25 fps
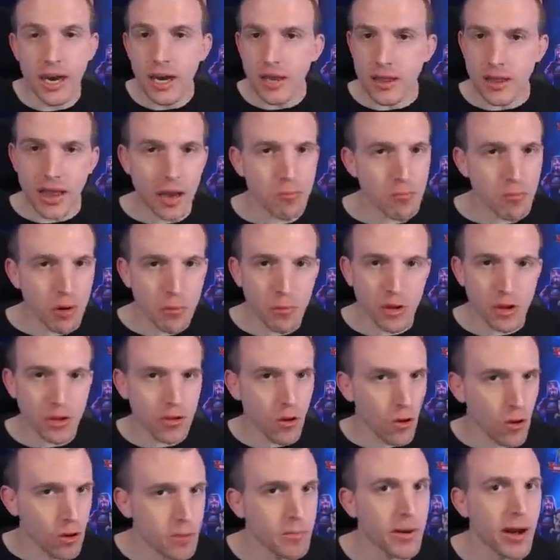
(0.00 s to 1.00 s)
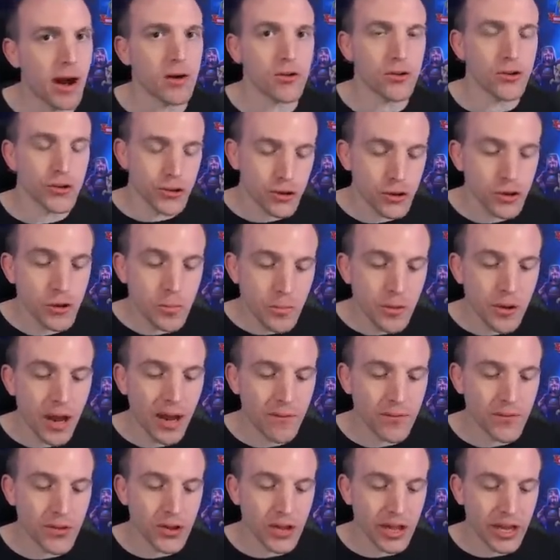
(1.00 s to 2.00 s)
Then we will talk about troop
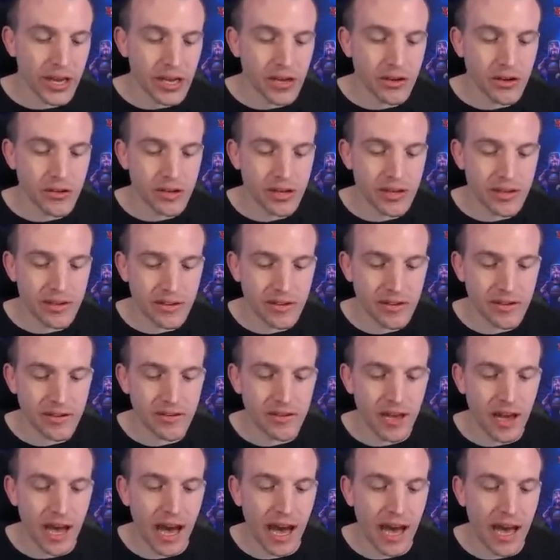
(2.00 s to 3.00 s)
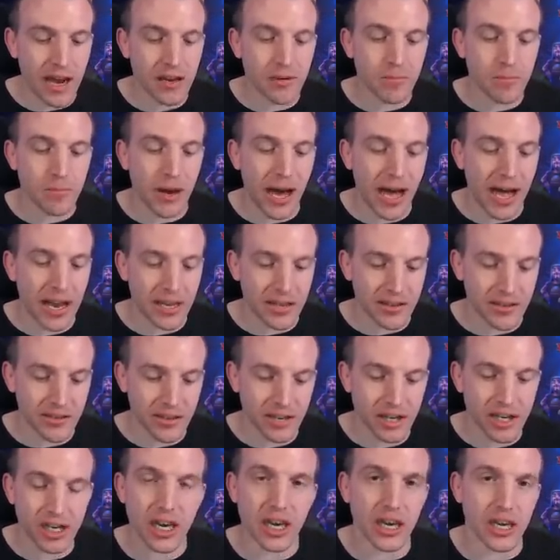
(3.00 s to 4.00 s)
level increases and balance
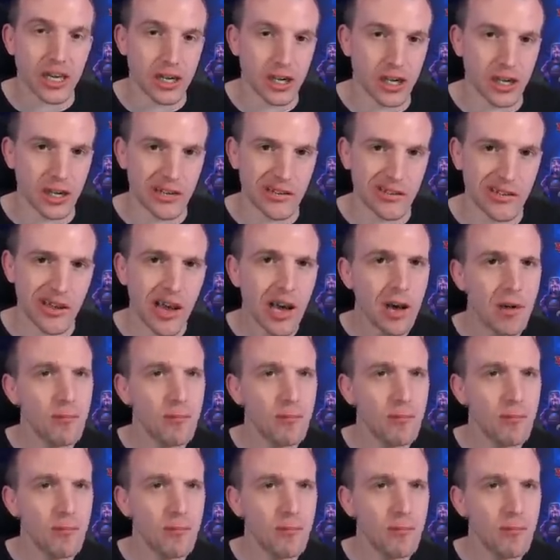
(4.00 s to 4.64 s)
changes.